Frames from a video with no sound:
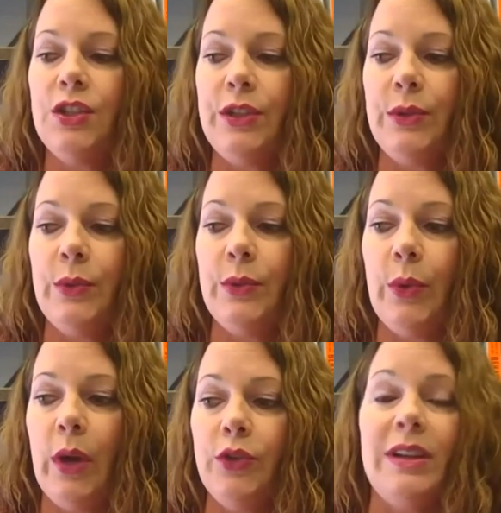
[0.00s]

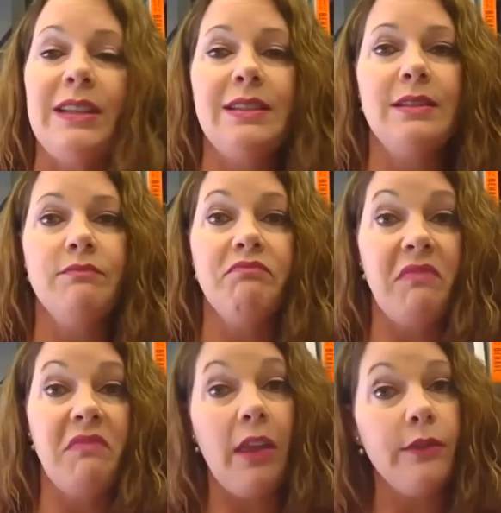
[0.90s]
to address
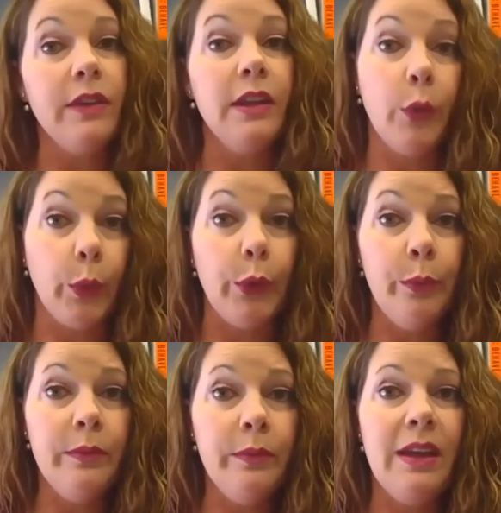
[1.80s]
the elephant in the
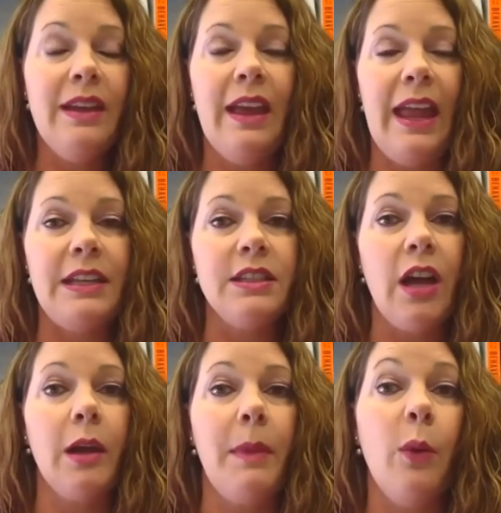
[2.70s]
room, and to
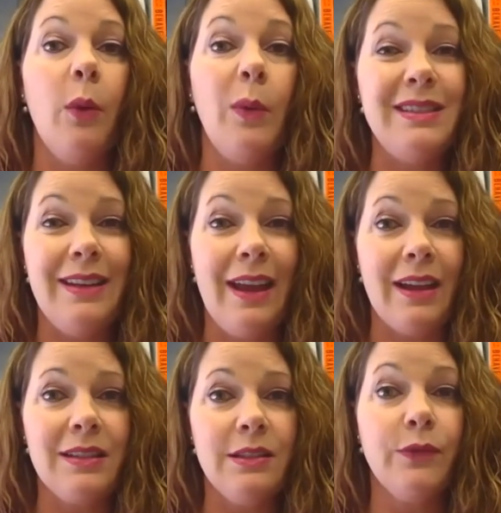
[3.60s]
talk about what's
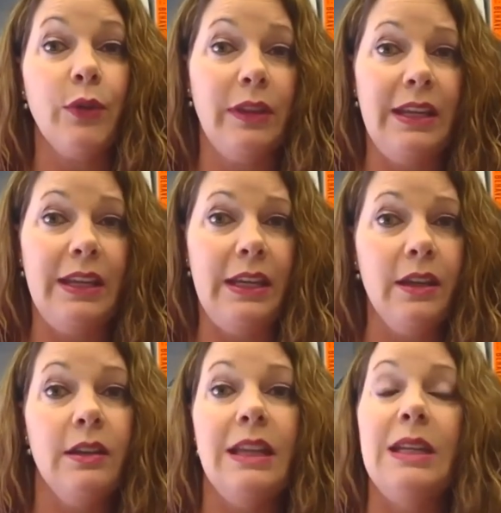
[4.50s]
next for
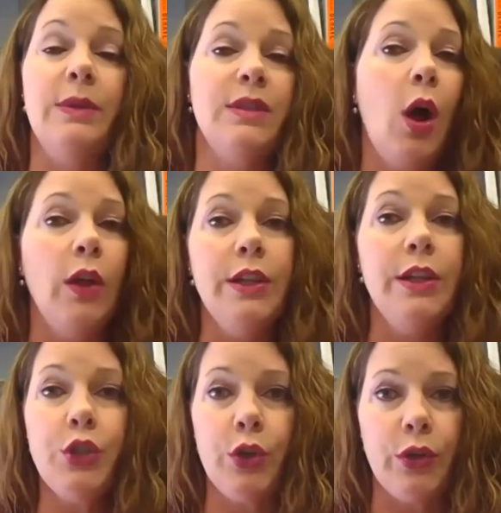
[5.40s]
League. And it was all
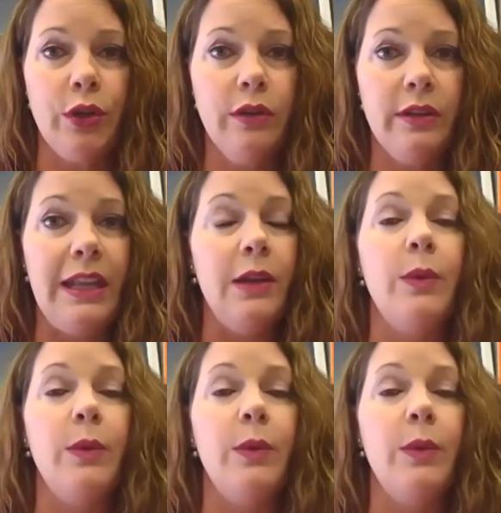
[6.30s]
internal, and